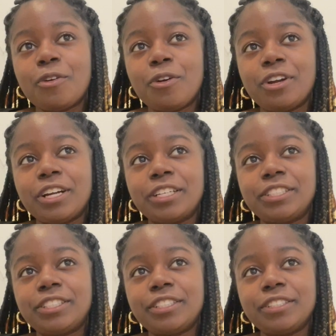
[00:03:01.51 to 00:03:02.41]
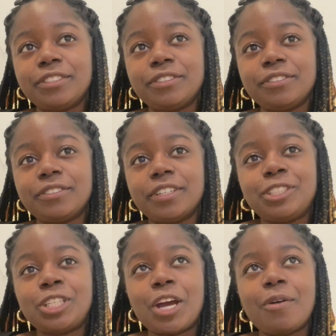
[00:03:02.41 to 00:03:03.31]
order to
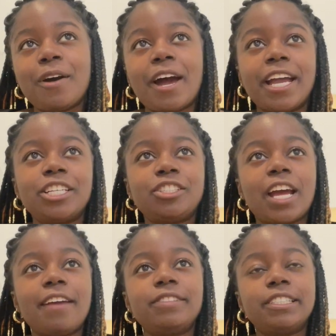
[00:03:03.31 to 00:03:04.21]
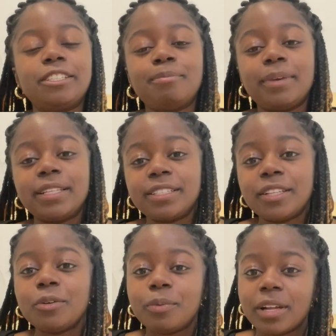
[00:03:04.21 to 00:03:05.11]
show how I strive to submit to
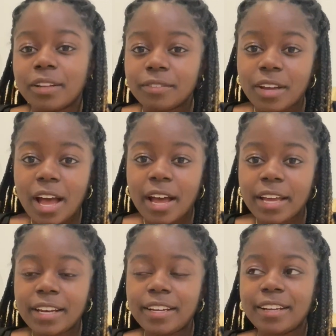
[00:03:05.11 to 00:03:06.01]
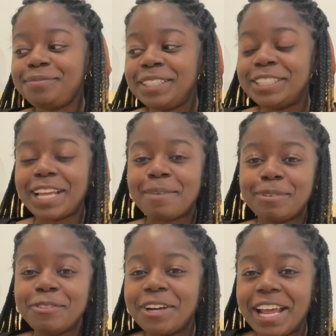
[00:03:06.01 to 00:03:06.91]
the will of God. So yeah,
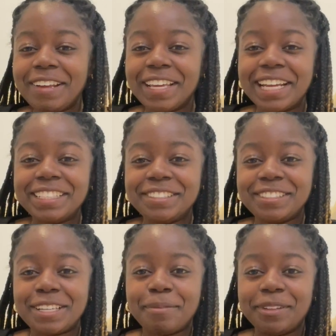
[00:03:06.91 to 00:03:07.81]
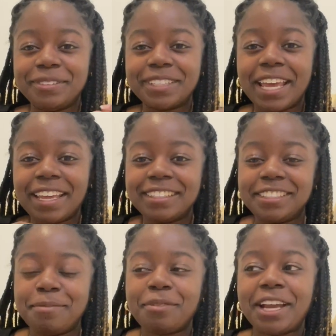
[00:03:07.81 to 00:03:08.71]
but we'll kind of get into some of those like
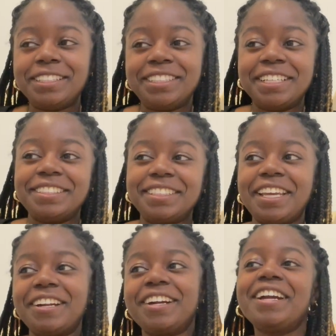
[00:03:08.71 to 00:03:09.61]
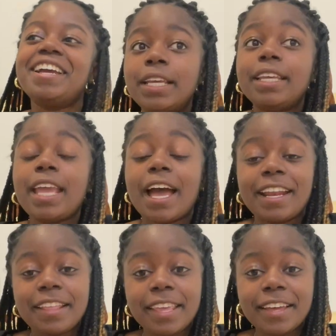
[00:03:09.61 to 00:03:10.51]
deeper ideas later. Yeah, and I
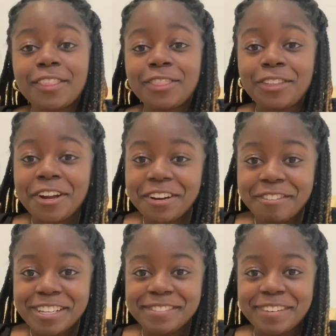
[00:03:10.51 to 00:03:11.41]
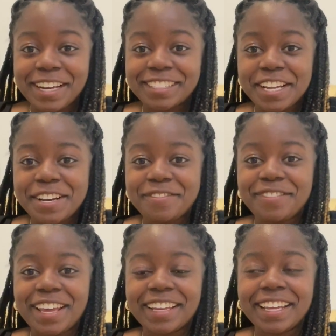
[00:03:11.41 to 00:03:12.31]
think a third reason why I started
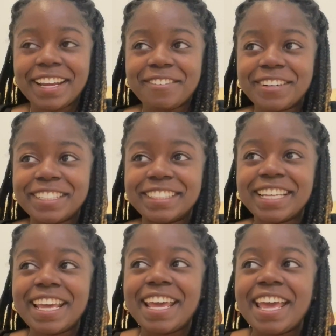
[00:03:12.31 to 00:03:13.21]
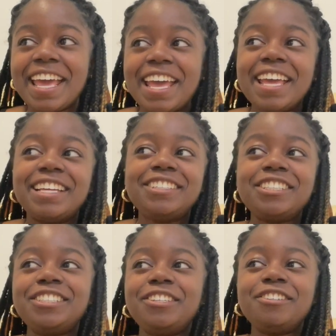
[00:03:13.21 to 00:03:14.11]
veiling was
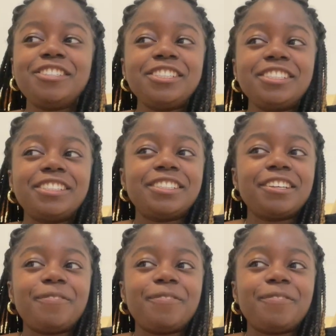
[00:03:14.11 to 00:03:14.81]
just due to just